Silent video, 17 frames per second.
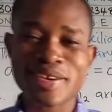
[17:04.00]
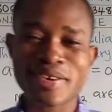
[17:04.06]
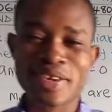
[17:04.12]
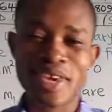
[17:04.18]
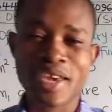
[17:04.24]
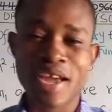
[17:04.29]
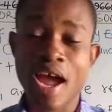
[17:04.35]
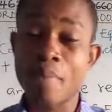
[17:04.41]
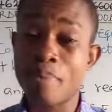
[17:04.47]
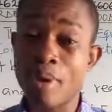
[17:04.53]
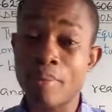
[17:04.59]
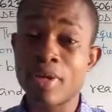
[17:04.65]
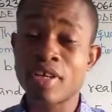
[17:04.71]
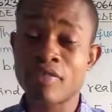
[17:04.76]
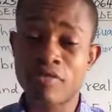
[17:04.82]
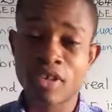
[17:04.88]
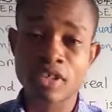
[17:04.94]
that okay?
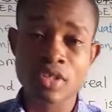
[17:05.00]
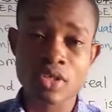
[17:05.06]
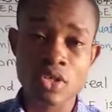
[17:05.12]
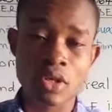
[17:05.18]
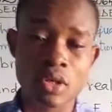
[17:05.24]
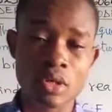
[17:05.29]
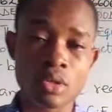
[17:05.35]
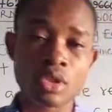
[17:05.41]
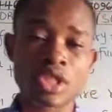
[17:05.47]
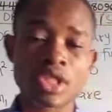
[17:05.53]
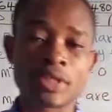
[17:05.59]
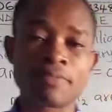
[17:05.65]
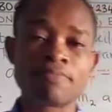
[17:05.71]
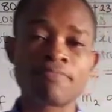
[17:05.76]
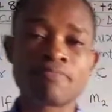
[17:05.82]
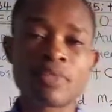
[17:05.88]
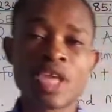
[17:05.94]
Hyperbolic function solution.
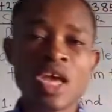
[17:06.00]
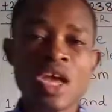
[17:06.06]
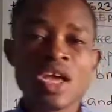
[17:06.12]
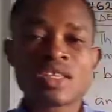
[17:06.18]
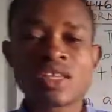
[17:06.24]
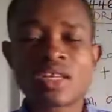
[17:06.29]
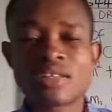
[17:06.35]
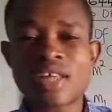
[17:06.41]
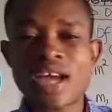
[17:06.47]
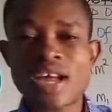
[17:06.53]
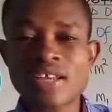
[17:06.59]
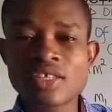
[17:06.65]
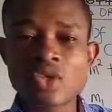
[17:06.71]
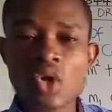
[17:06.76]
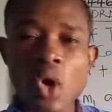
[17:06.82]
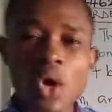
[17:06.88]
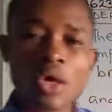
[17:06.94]
So that
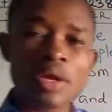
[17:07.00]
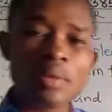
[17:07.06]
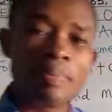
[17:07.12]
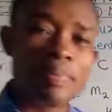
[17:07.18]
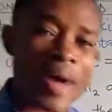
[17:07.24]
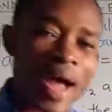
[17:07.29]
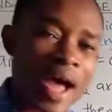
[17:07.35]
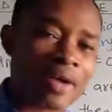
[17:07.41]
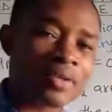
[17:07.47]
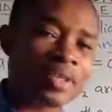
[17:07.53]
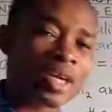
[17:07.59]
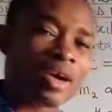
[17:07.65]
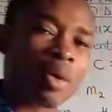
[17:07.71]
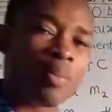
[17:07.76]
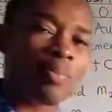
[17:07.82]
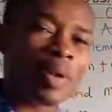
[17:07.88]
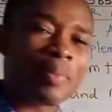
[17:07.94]
is all about
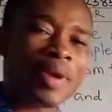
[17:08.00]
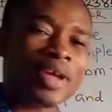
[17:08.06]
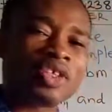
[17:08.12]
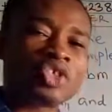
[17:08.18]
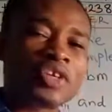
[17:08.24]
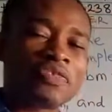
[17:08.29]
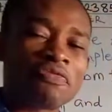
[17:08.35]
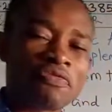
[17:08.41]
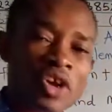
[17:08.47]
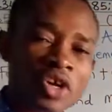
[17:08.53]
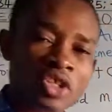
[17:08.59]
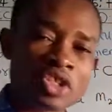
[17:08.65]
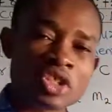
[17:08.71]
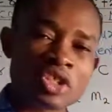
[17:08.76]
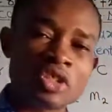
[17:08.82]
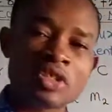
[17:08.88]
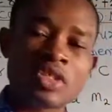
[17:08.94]
the complementary
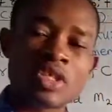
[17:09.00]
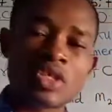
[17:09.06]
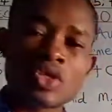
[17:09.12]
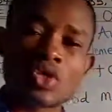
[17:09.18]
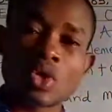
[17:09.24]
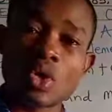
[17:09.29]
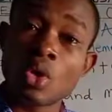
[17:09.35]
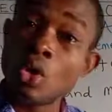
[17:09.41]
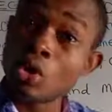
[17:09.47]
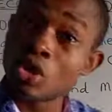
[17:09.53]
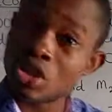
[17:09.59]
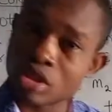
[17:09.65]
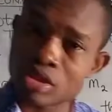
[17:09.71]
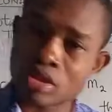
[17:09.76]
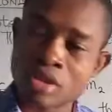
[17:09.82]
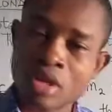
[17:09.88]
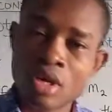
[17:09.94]
function, the
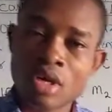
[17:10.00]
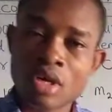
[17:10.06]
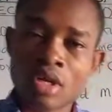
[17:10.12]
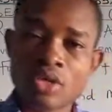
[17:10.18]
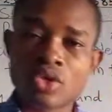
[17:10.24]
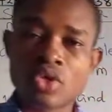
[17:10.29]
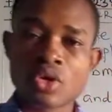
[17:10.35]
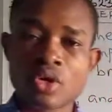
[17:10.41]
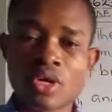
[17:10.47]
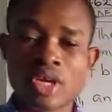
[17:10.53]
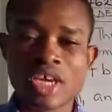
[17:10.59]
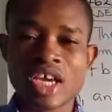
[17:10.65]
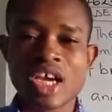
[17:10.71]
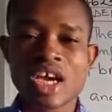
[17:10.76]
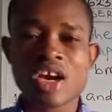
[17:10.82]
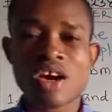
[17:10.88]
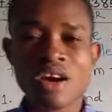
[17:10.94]
solution to
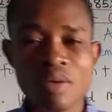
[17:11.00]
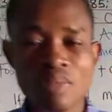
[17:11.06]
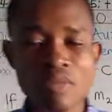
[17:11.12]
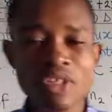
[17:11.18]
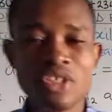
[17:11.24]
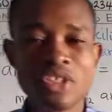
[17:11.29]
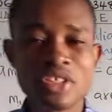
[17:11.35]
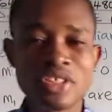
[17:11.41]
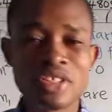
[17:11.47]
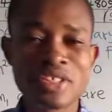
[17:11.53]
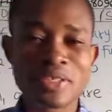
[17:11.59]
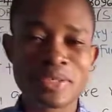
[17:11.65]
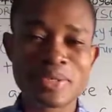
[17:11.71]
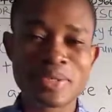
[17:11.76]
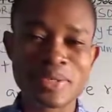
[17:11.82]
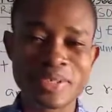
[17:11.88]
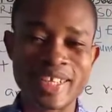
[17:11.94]
a
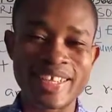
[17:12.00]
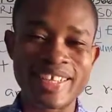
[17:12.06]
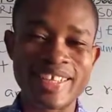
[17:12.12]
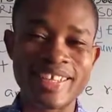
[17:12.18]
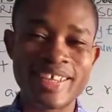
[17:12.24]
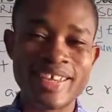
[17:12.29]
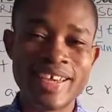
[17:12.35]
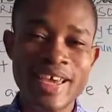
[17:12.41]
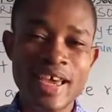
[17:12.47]
homogeneous SOODE.